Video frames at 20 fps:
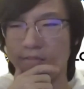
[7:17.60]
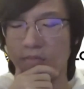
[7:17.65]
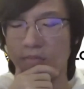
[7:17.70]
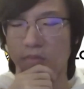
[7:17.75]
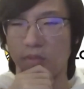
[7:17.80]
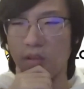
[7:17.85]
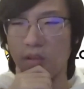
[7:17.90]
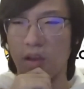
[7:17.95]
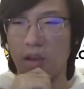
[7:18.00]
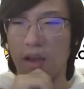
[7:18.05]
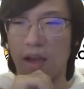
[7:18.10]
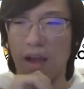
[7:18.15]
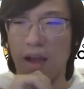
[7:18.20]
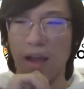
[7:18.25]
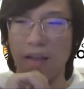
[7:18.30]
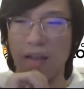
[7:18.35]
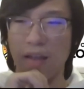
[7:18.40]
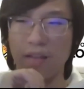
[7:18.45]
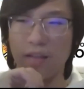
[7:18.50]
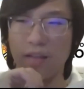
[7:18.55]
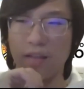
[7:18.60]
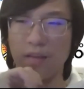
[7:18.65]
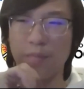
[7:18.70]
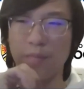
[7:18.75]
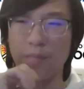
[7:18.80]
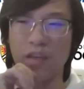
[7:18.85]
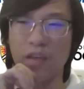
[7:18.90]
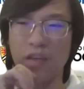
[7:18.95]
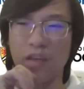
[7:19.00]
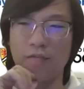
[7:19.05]
I think because of
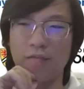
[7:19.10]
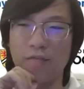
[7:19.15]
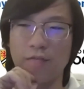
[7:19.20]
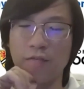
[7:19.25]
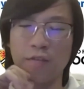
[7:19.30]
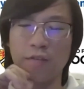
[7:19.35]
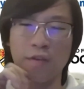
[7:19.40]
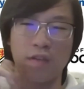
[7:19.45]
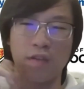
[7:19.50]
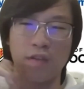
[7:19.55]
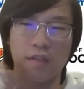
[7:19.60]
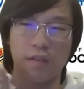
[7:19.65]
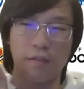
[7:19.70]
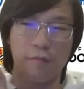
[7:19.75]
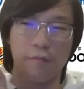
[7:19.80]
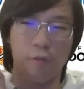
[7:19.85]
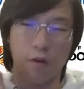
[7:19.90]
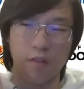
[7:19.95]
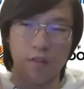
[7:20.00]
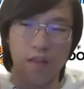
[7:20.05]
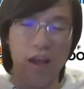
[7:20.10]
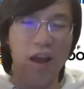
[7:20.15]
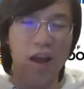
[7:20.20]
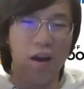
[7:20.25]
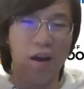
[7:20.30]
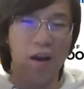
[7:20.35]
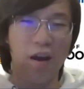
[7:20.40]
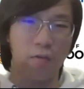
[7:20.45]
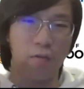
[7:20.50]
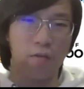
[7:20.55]
for now
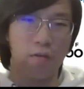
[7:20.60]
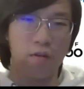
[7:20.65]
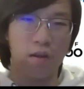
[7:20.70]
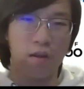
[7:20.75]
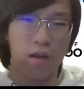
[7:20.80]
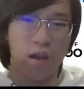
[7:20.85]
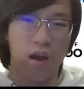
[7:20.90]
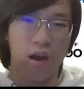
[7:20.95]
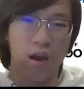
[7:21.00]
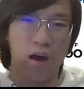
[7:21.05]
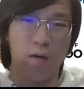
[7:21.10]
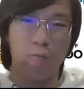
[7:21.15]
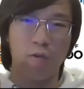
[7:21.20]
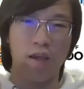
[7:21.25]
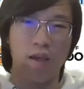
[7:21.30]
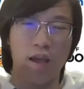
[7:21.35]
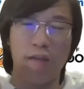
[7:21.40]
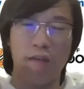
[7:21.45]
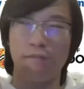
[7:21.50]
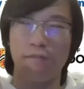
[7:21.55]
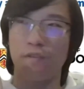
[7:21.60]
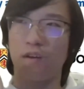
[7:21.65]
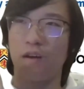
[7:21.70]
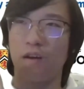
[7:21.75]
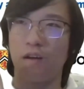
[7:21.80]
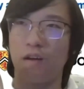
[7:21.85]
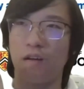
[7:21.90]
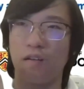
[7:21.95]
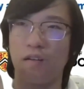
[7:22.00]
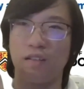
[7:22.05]
we have some
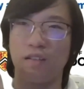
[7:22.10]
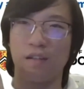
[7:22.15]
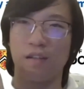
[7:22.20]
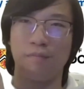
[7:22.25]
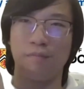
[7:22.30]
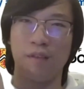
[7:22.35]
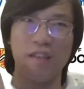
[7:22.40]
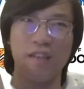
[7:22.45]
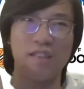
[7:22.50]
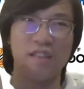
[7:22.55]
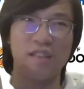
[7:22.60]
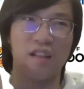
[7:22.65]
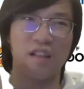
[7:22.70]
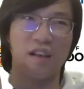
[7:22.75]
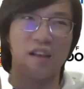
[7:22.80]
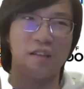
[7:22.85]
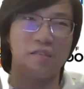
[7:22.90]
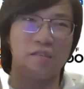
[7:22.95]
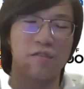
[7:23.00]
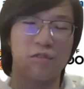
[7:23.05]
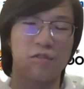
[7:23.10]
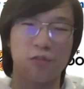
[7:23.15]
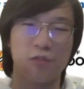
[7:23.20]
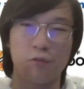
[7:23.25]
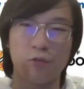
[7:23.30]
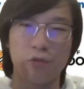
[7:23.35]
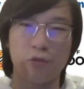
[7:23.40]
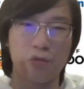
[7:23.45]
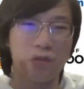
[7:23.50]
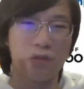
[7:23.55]
places like zoos or
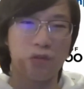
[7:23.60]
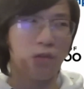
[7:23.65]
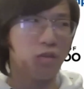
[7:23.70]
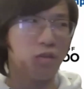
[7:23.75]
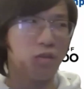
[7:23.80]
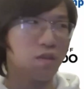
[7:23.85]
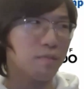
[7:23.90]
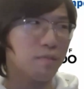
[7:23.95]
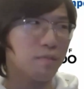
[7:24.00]
something.